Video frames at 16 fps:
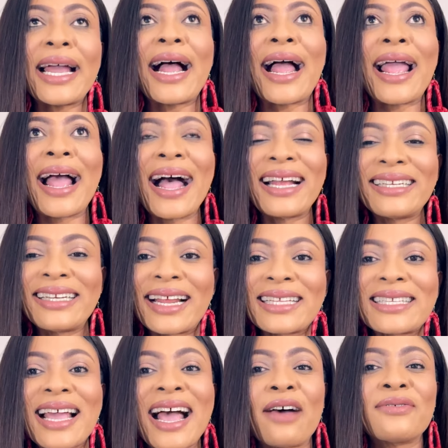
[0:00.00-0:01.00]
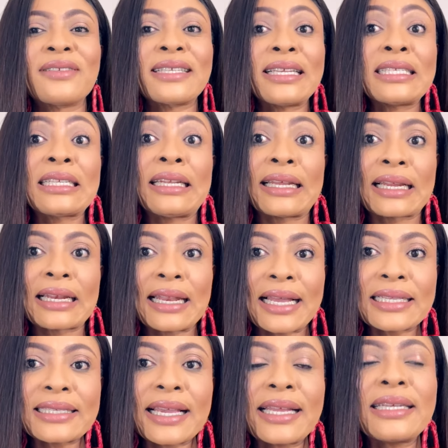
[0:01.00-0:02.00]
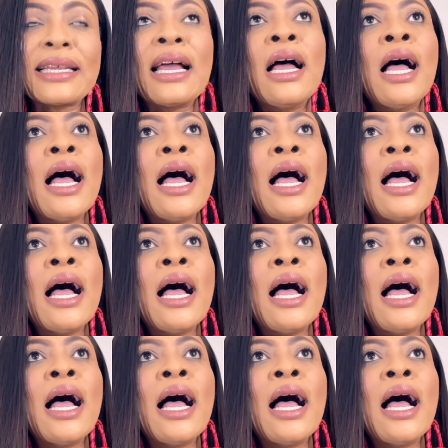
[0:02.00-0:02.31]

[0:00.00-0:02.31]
I had that, I have since decluttered.